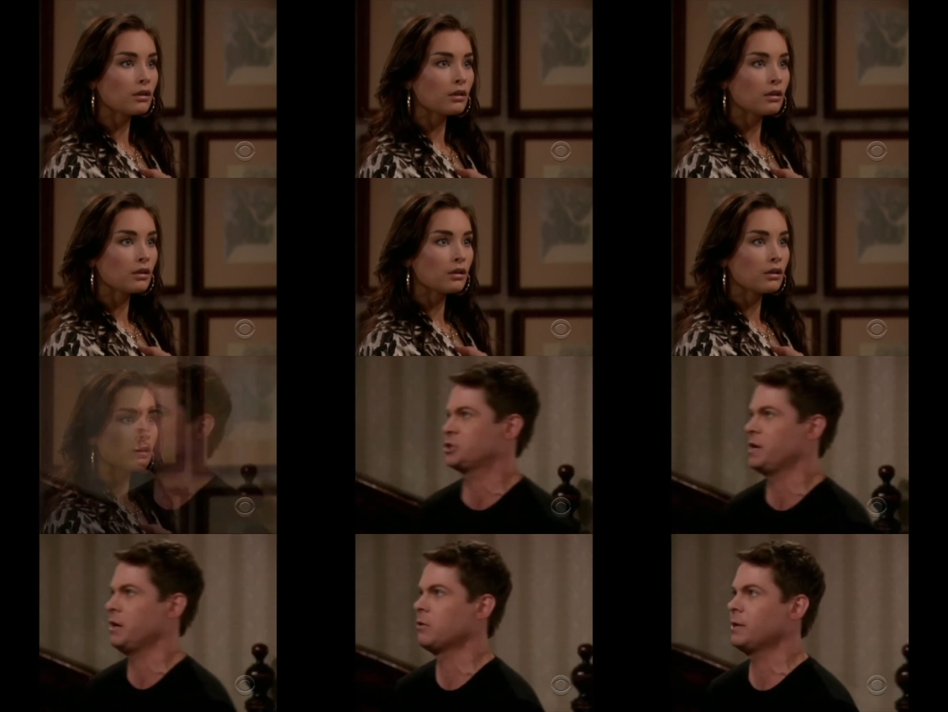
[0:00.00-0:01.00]
under a lot of
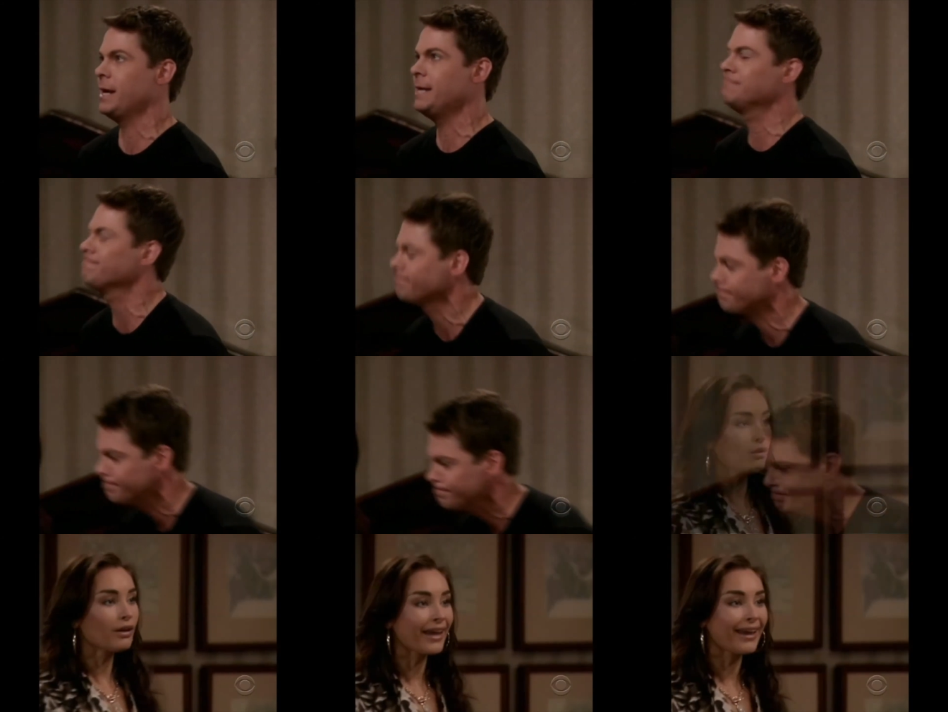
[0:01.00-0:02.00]
pressure here. Okay.
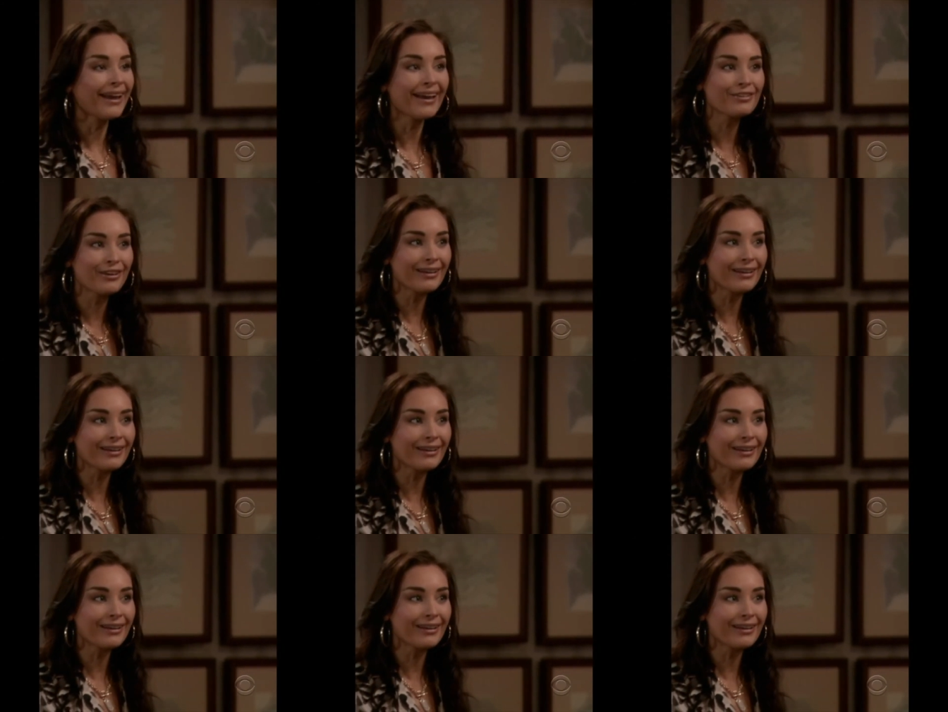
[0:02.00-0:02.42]
Okay. Are you okay, Henry?